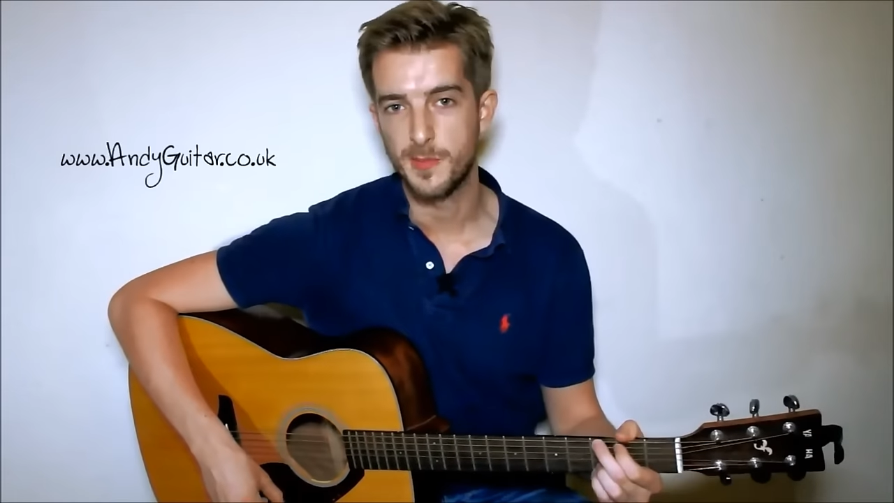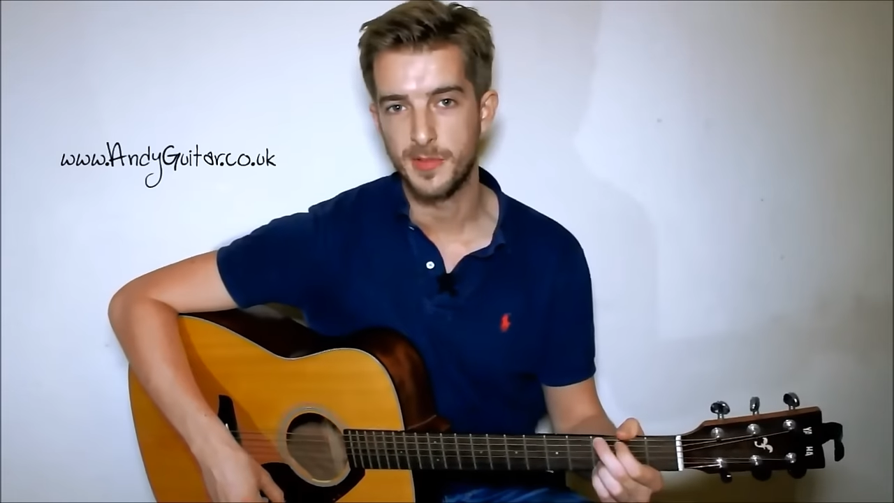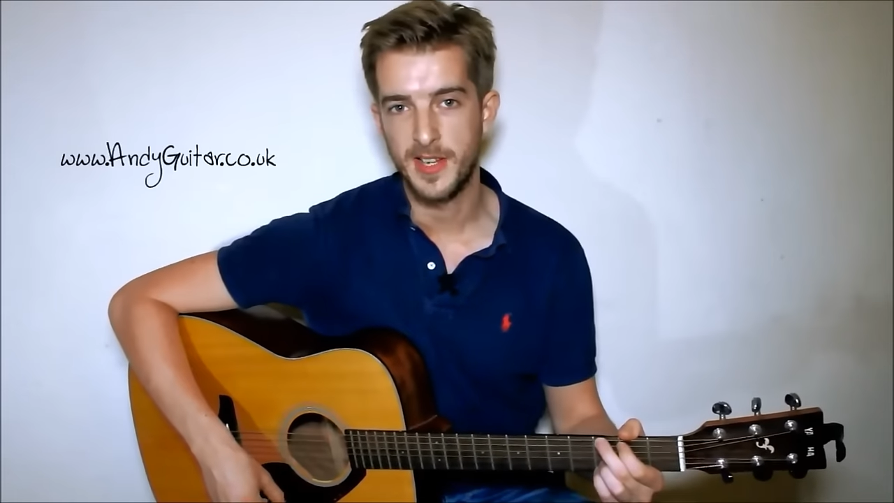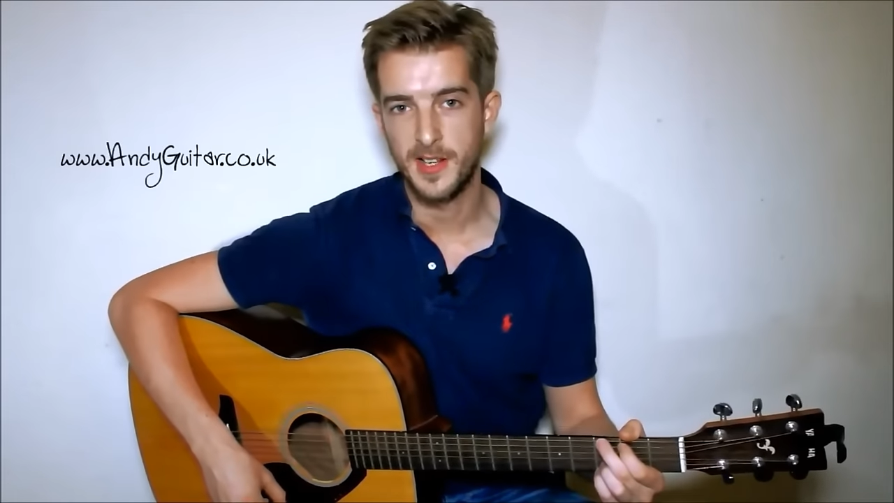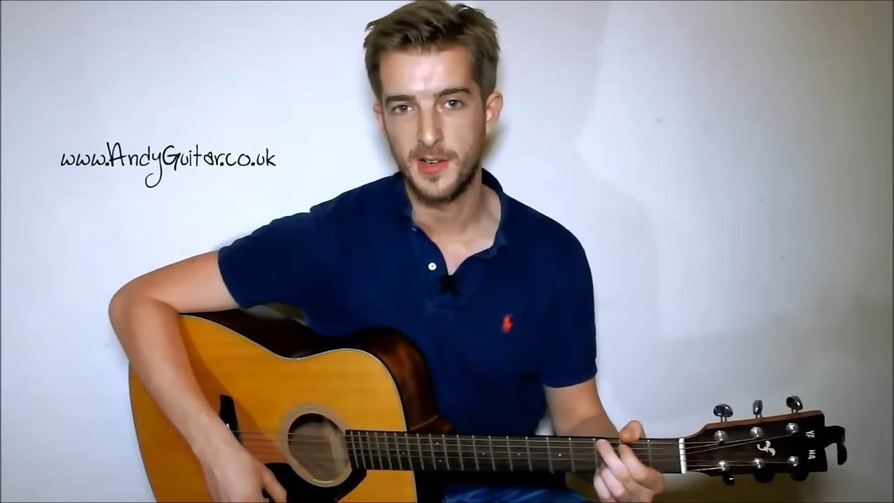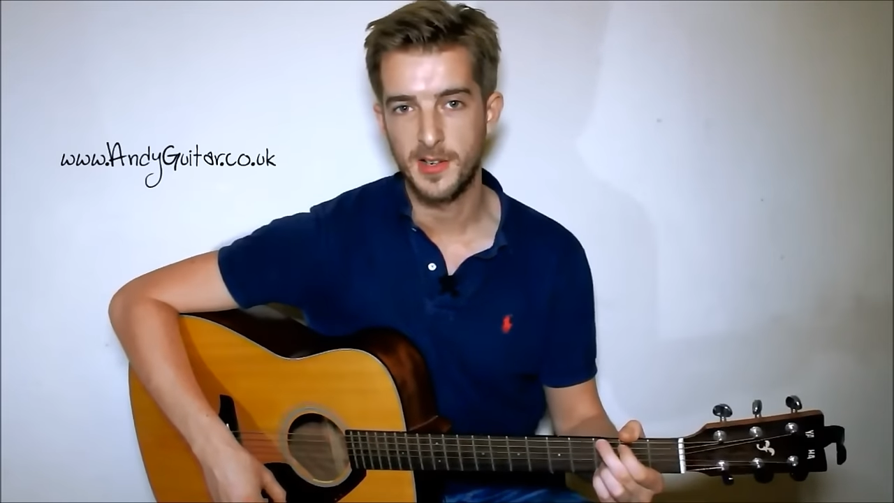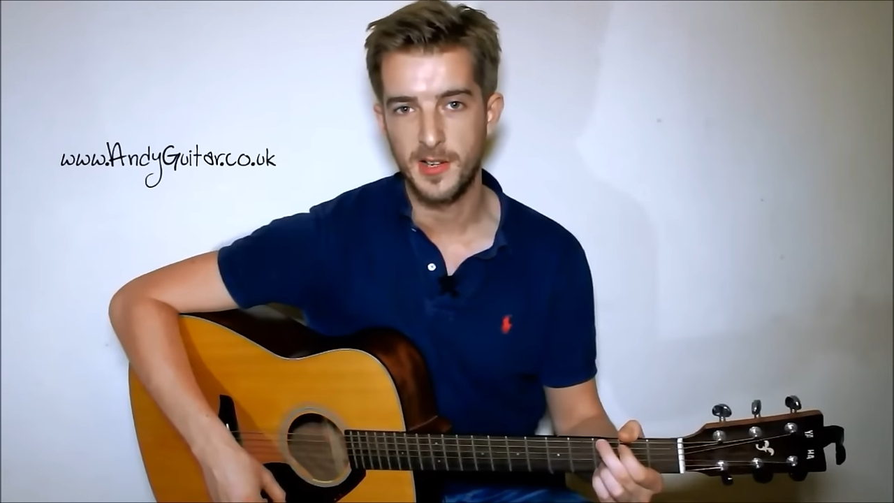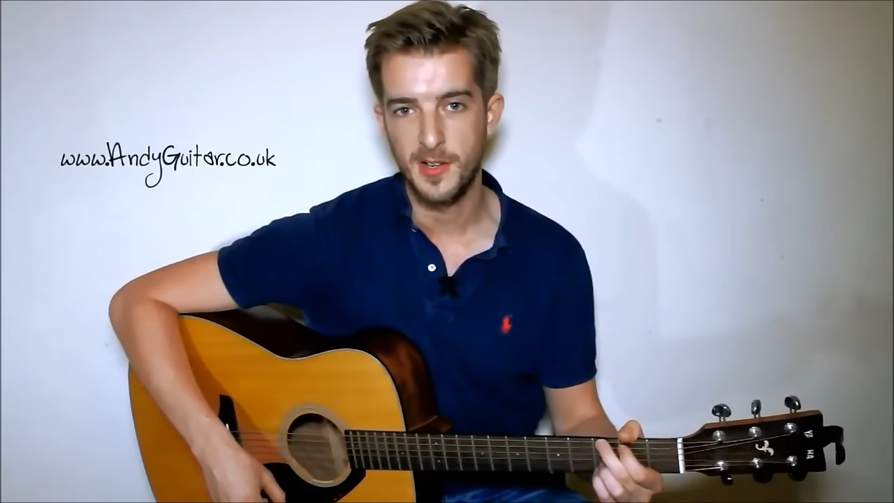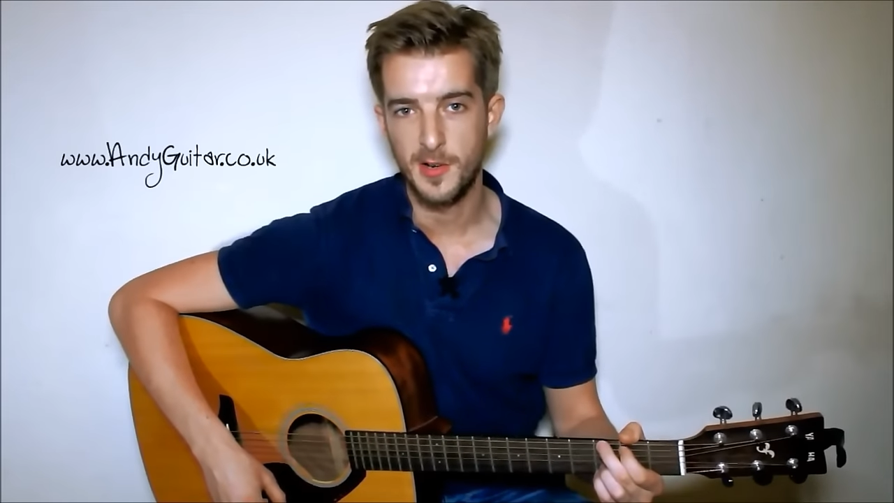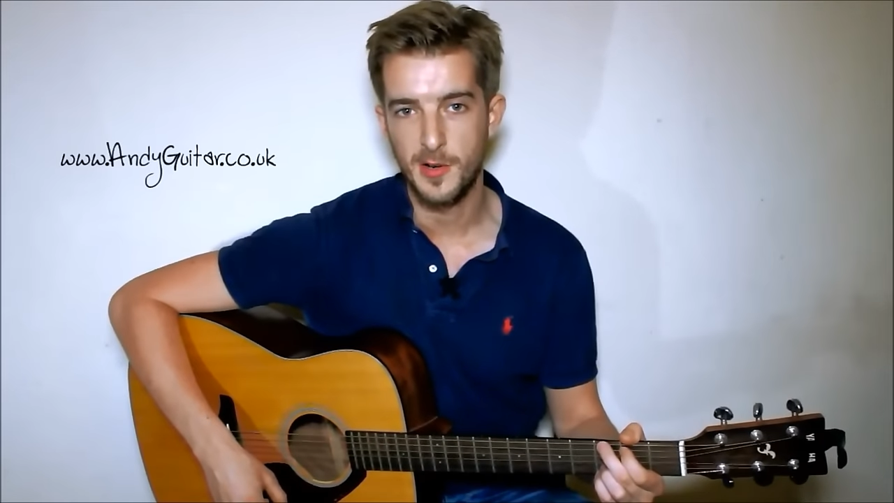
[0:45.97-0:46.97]
to play along
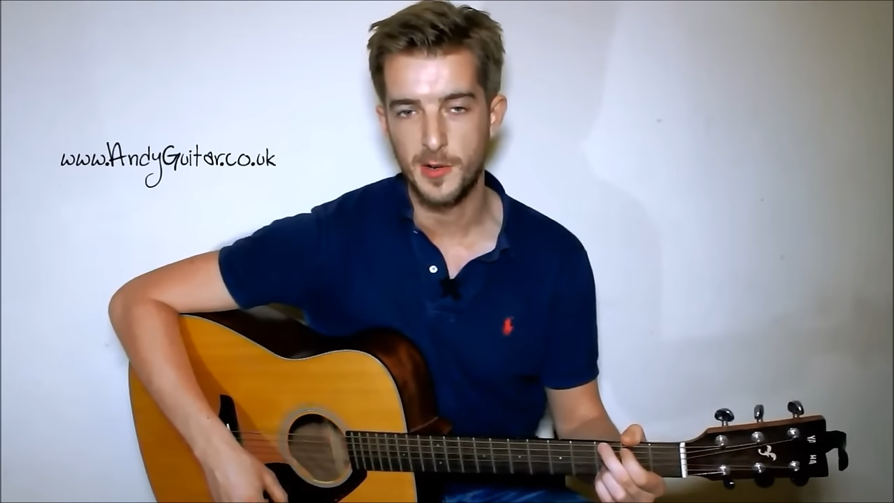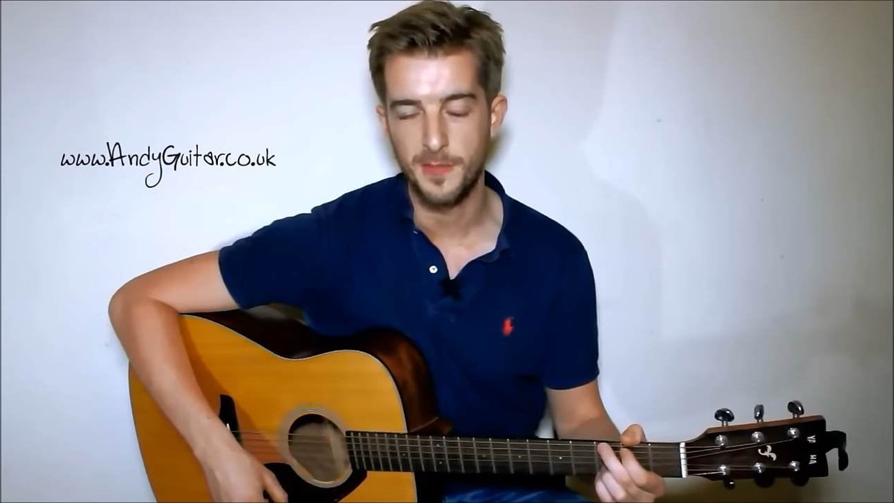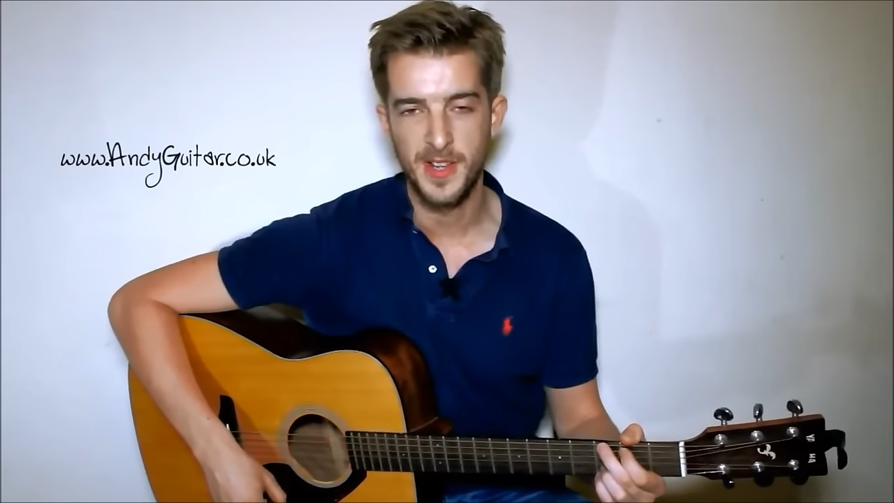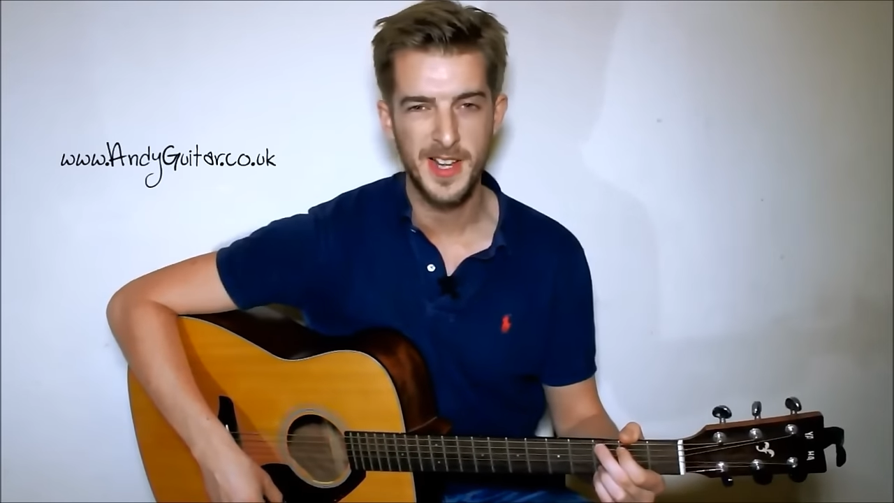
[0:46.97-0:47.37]
at home.